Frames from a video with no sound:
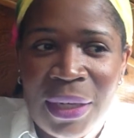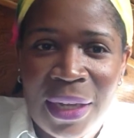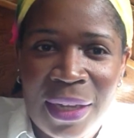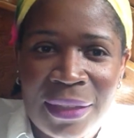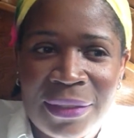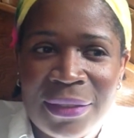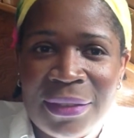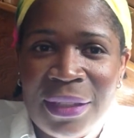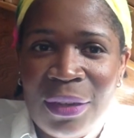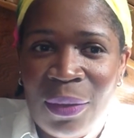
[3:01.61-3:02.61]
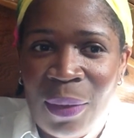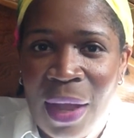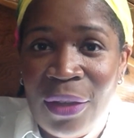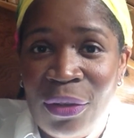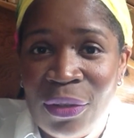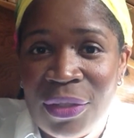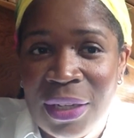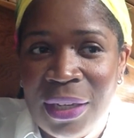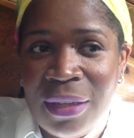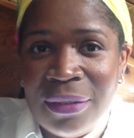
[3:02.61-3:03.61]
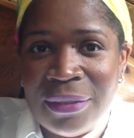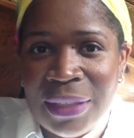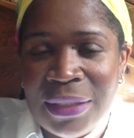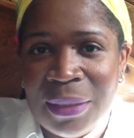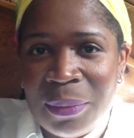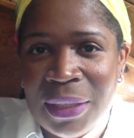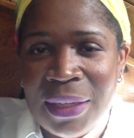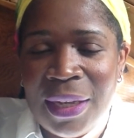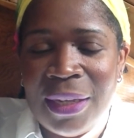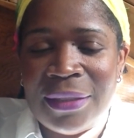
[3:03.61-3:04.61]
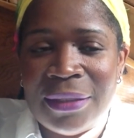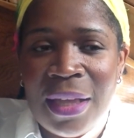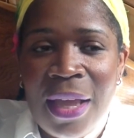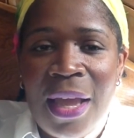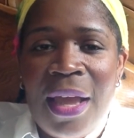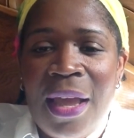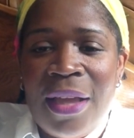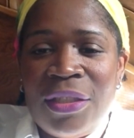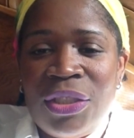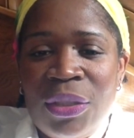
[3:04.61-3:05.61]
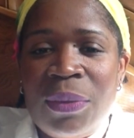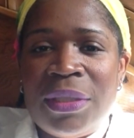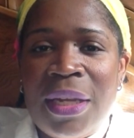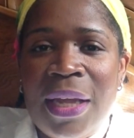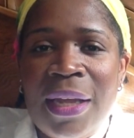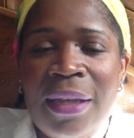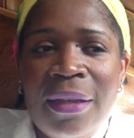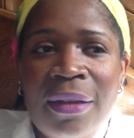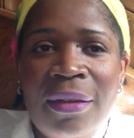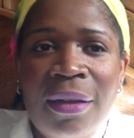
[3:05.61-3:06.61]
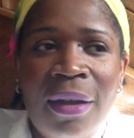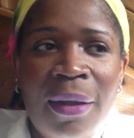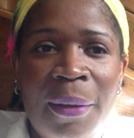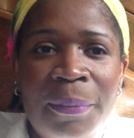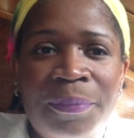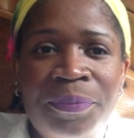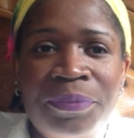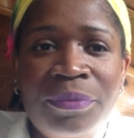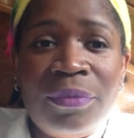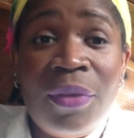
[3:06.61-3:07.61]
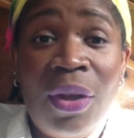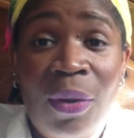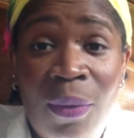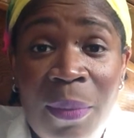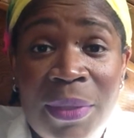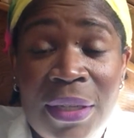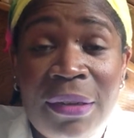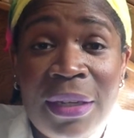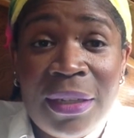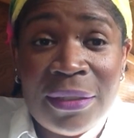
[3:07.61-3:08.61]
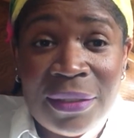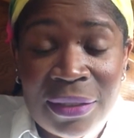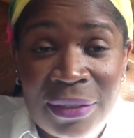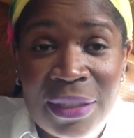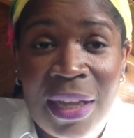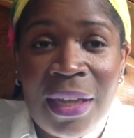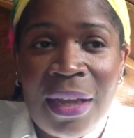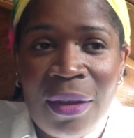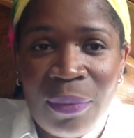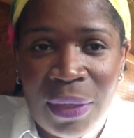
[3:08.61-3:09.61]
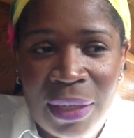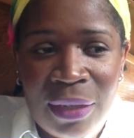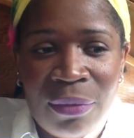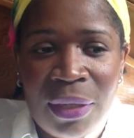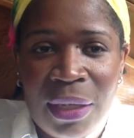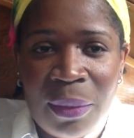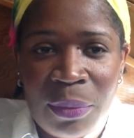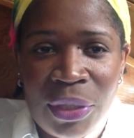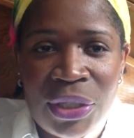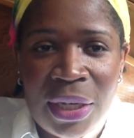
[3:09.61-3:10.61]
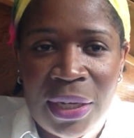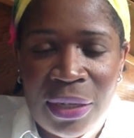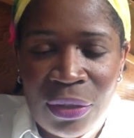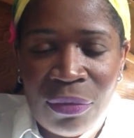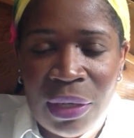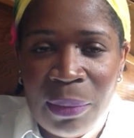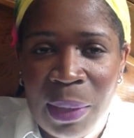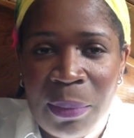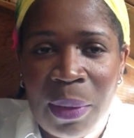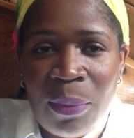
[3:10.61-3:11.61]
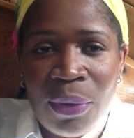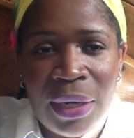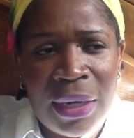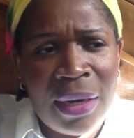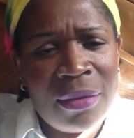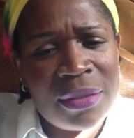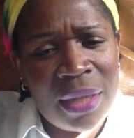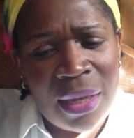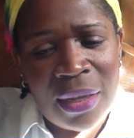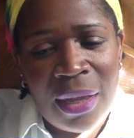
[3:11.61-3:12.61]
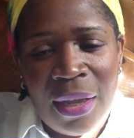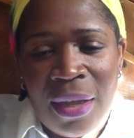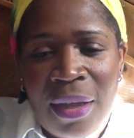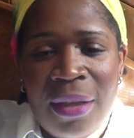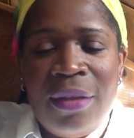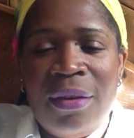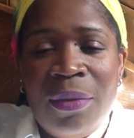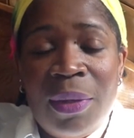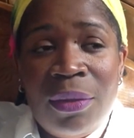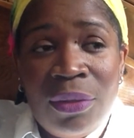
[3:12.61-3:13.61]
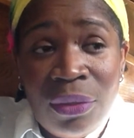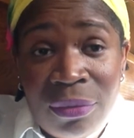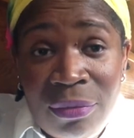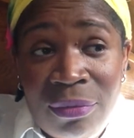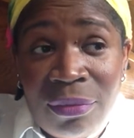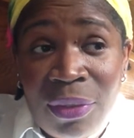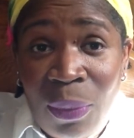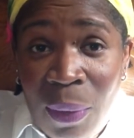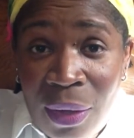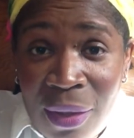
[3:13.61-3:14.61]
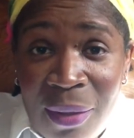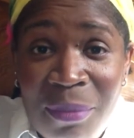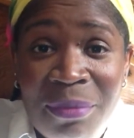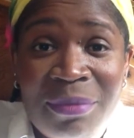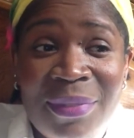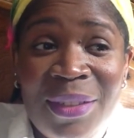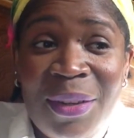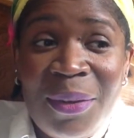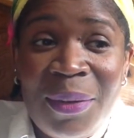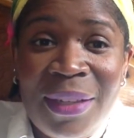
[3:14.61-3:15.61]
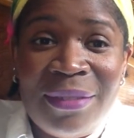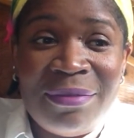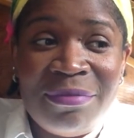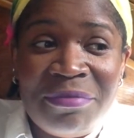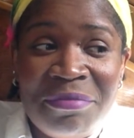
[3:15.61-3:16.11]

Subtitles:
nice, I usually say something nice. And she was like, no, I'm serious. She was like, I really, really appreciate it. You really made my morning. And I was like, well, you're welcome, and